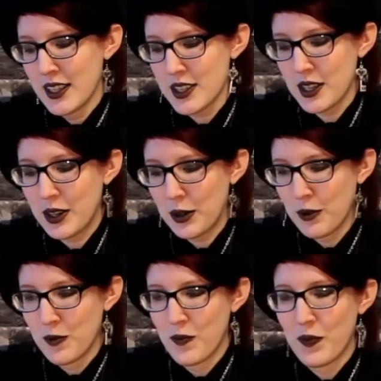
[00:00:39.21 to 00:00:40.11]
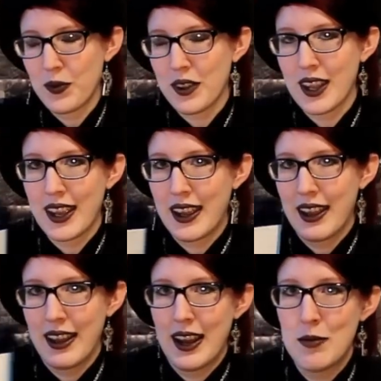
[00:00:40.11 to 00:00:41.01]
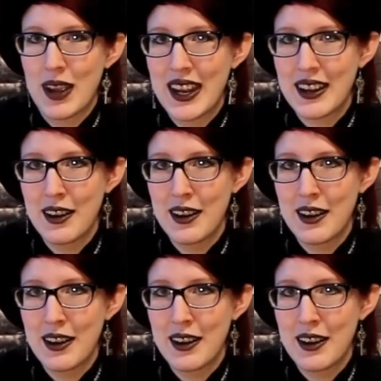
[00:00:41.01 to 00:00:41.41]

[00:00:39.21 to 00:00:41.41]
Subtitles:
So I made